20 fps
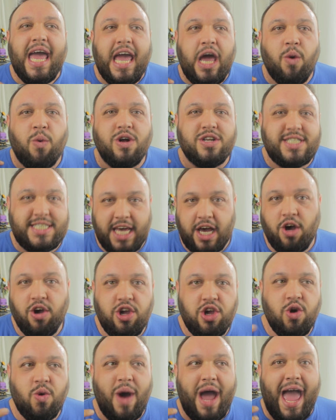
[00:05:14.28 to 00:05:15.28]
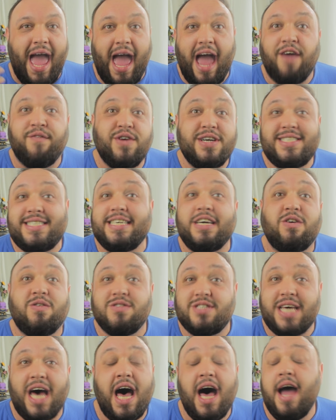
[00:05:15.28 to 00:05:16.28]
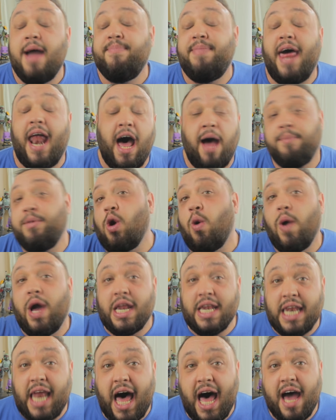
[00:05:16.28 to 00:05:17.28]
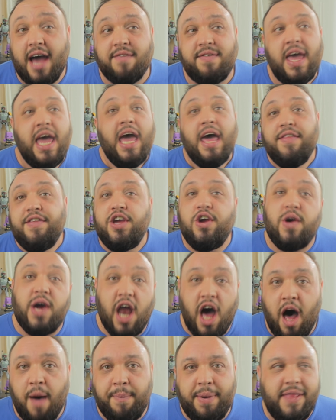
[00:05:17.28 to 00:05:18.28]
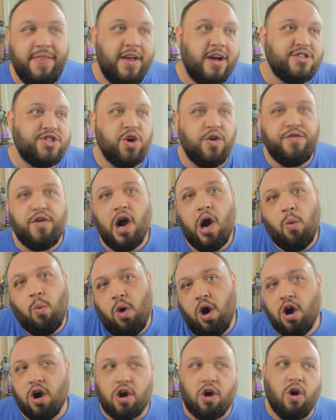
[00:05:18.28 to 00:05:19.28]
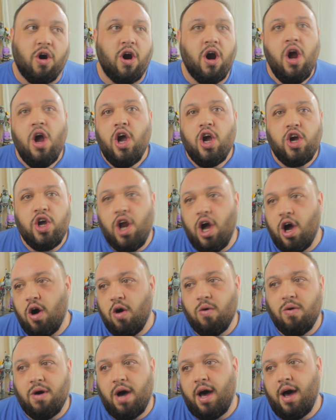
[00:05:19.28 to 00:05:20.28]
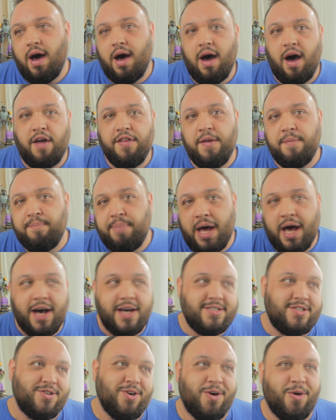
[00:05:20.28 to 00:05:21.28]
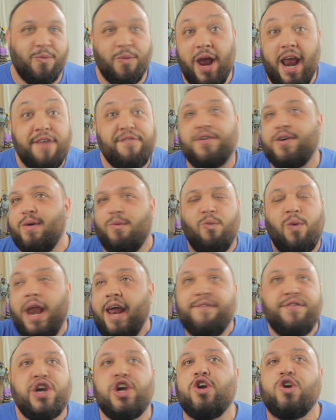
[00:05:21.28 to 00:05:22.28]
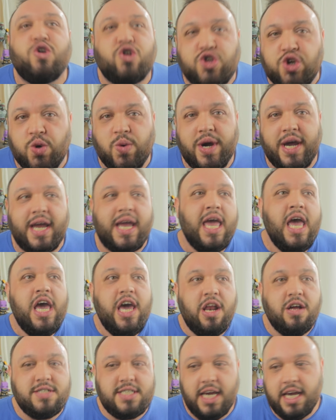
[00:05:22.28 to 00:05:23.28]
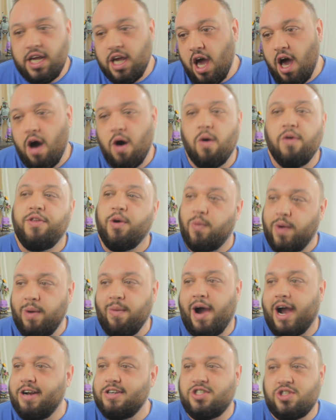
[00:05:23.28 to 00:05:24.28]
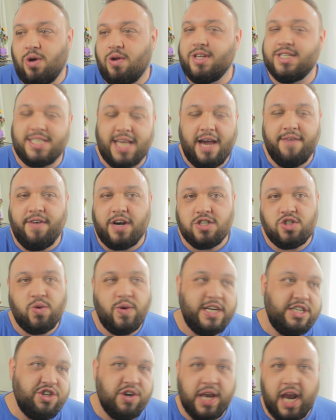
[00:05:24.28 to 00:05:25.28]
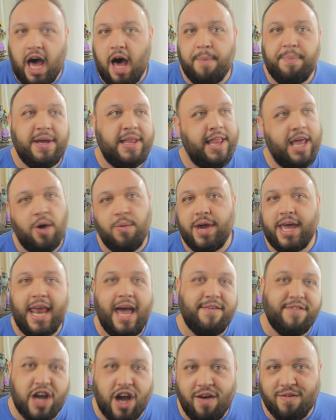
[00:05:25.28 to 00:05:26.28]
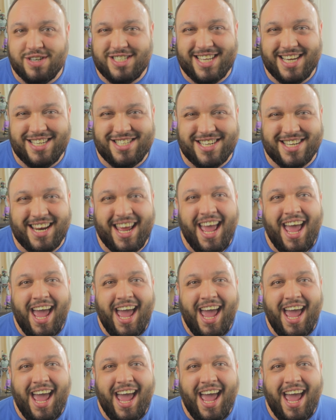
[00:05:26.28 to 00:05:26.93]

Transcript: it will tell you every single time that I'm going live, then you can hop in there. So if you're at work or, you know, uh, on the bus or whatever, whatever you're doing, they'll say, yo, The Rewired Soul is live on Twitch. You can hop in there, we can have a conversation.